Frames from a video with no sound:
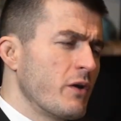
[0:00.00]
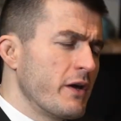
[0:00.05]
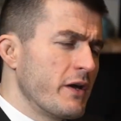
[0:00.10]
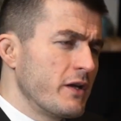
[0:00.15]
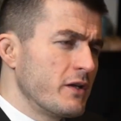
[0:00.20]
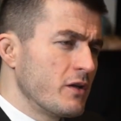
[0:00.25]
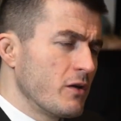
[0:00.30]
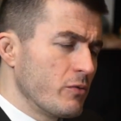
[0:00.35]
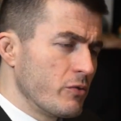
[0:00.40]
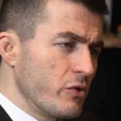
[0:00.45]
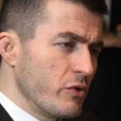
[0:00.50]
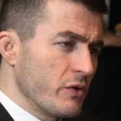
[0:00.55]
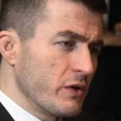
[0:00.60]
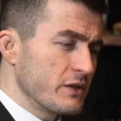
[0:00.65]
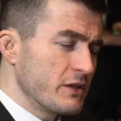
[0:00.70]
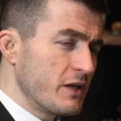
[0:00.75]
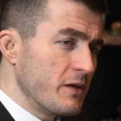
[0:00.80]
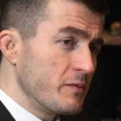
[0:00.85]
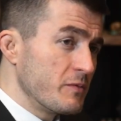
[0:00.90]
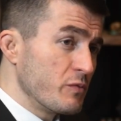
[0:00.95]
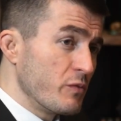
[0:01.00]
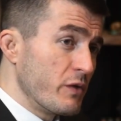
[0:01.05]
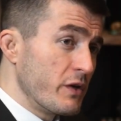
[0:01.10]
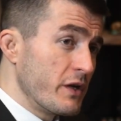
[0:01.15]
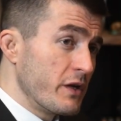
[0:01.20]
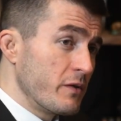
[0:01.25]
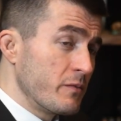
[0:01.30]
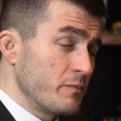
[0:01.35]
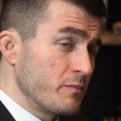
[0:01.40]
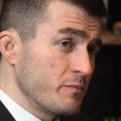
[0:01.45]
why A W S keeps
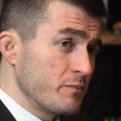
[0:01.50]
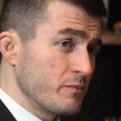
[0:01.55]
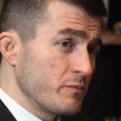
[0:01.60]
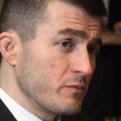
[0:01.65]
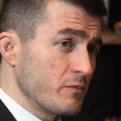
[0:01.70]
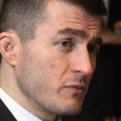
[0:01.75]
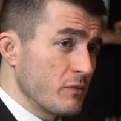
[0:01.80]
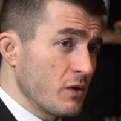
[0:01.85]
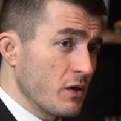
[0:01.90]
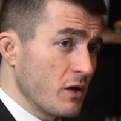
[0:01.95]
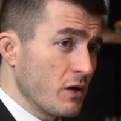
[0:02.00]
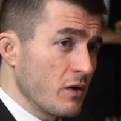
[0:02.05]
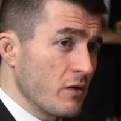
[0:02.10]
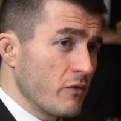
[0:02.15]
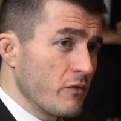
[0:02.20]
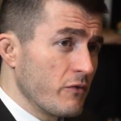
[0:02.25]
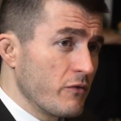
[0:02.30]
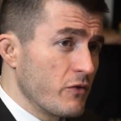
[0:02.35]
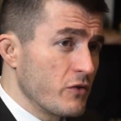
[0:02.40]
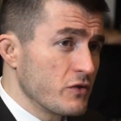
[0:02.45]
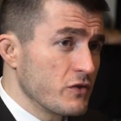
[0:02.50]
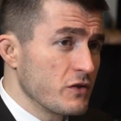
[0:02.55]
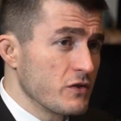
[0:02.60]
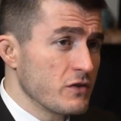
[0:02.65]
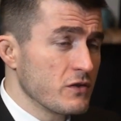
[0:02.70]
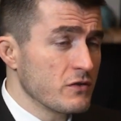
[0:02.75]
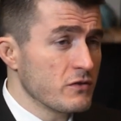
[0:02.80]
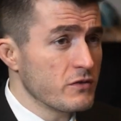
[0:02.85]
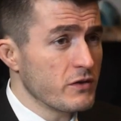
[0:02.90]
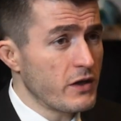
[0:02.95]
winning uh,
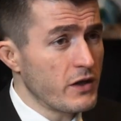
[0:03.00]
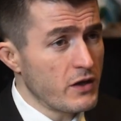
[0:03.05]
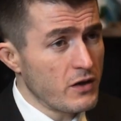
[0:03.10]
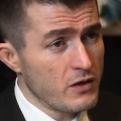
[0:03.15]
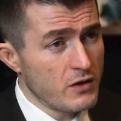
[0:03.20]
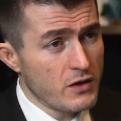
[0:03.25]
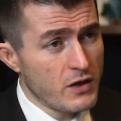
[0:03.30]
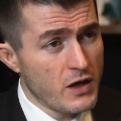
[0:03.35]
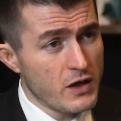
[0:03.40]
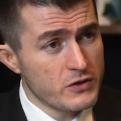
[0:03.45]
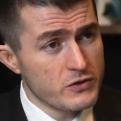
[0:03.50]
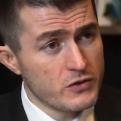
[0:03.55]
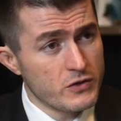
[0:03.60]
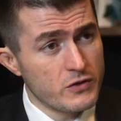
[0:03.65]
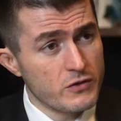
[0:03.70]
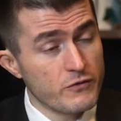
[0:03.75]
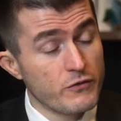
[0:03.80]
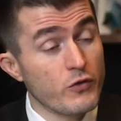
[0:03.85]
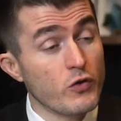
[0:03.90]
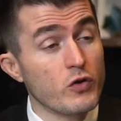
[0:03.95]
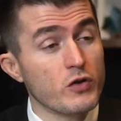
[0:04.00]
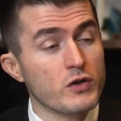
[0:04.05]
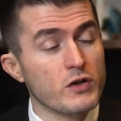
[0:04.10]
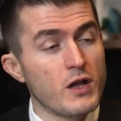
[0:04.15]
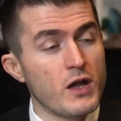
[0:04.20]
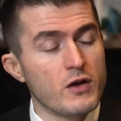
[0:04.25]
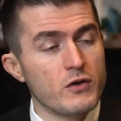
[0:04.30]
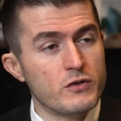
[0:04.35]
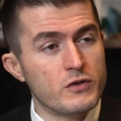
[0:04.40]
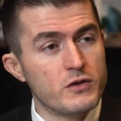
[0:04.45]
versus a, Azure for
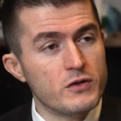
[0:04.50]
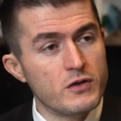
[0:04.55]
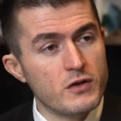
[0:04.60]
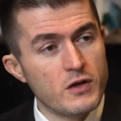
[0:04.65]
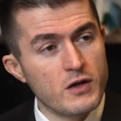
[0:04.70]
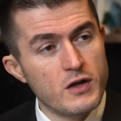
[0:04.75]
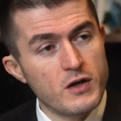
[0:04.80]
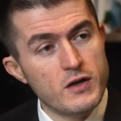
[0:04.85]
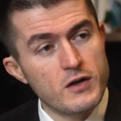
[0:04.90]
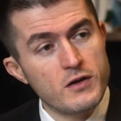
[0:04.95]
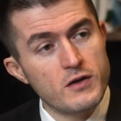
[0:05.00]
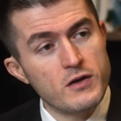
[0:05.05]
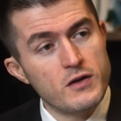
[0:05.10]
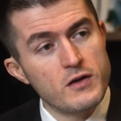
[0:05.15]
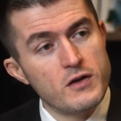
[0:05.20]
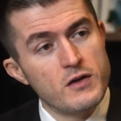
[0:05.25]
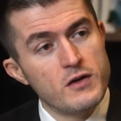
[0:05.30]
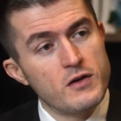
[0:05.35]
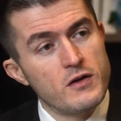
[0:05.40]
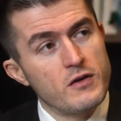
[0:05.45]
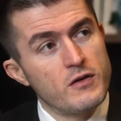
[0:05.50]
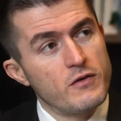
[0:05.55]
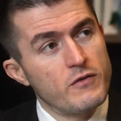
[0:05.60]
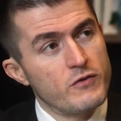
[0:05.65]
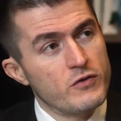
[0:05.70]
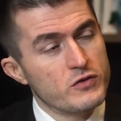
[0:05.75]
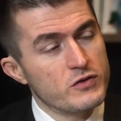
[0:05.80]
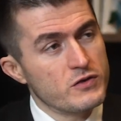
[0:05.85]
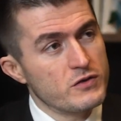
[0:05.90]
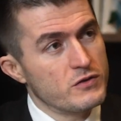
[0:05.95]
cloud uh,
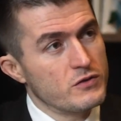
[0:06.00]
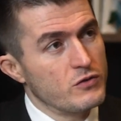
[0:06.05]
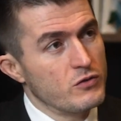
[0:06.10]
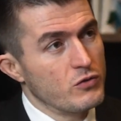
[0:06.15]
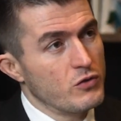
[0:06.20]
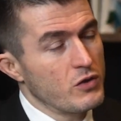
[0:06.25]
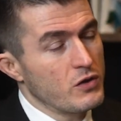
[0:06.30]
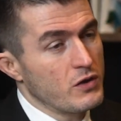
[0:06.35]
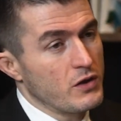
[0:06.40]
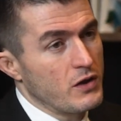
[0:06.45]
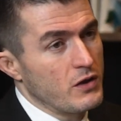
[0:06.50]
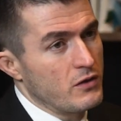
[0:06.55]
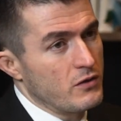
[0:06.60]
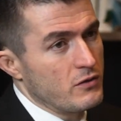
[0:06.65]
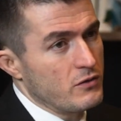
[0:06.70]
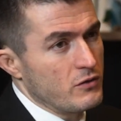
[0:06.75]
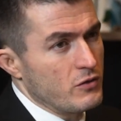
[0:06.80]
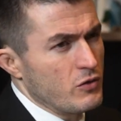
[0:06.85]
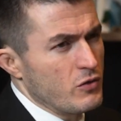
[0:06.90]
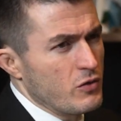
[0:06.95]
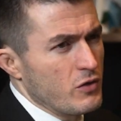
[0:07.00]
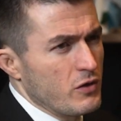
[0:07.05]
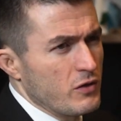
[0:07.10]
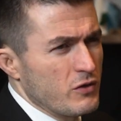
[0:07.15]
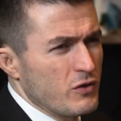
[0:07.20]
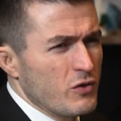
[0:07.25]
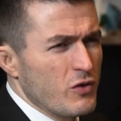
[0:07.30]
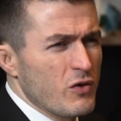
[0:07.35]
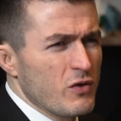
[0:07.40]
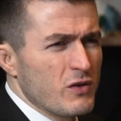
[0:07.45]
versus Google Cloud? Yeah, Google,
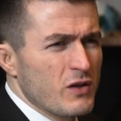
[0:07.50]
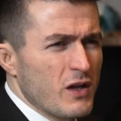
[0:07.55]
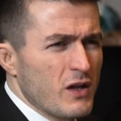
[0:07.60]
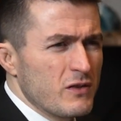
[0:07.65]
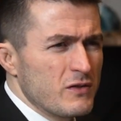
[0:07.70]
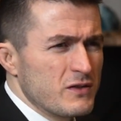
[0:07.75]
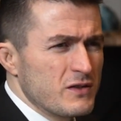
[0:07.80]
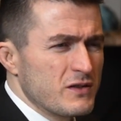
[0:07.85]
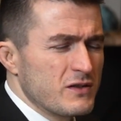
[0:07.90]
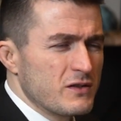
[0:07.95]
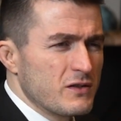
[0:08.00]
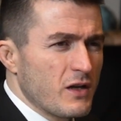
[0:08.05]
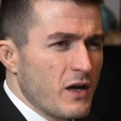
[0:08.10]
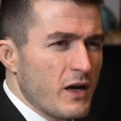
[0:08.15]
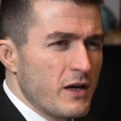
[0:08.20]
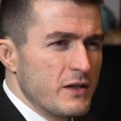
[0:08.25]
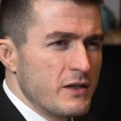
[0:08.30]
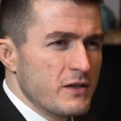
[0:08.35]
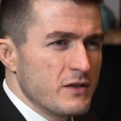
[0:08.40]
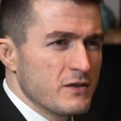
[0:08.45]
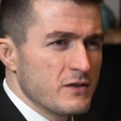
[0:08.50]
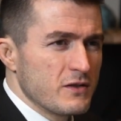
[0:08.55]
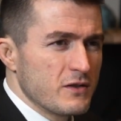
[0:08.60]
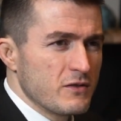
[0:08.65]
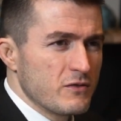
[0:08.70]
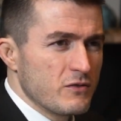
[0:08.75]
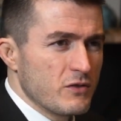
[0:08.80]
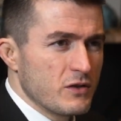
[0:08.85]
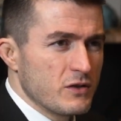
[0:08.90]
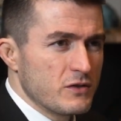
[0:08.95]
there's Google there's, Cloud is tiny, isn't
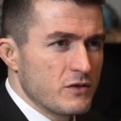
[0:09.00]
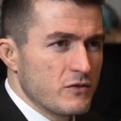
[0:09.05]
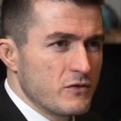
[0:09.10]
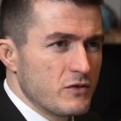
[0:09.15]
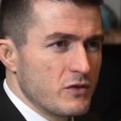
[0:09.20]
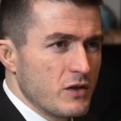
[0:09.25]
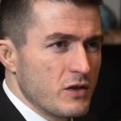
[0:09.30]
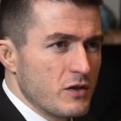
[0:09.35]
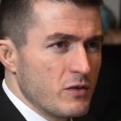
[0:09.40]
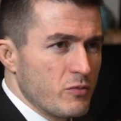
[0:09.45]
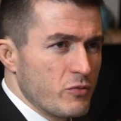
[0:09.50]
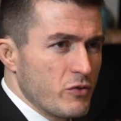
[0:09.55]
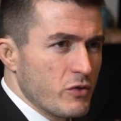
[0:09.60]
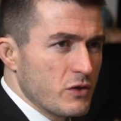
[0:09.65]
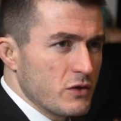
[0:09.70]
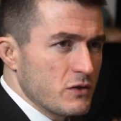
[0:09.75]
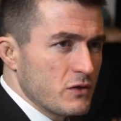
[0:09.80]
it, relative to A W S? Google